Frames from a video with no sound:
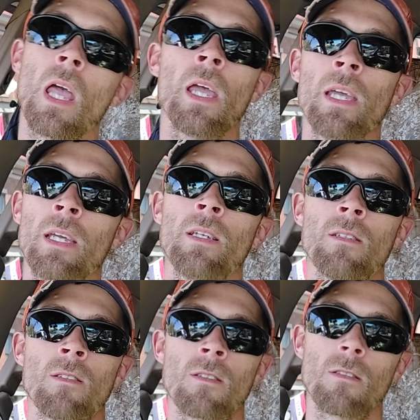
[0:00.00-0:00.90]

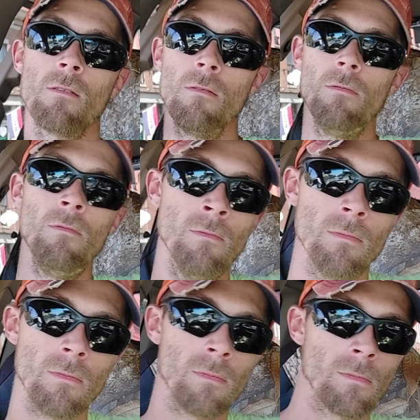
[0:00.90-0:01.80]
is,
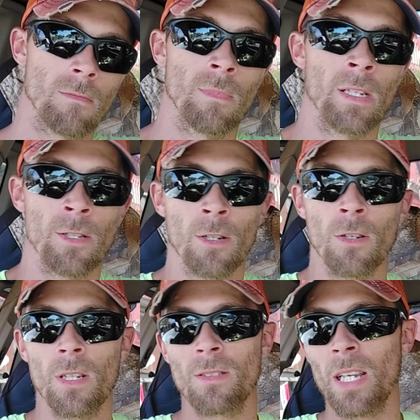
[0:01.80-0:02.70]
you're
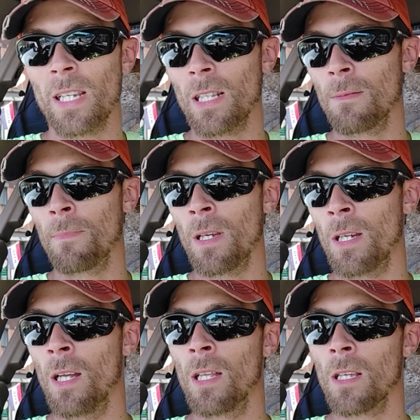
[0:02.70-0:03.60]
going to take a
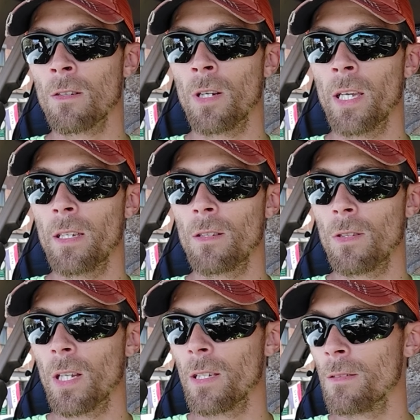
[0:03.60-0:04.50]
little hit
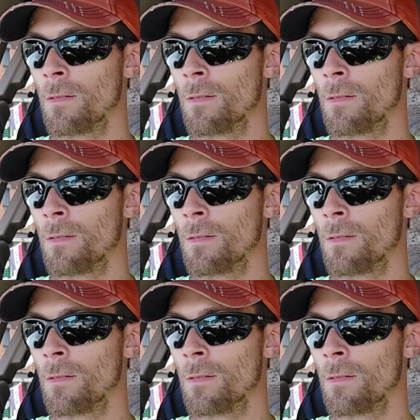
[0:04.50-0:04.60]
on it.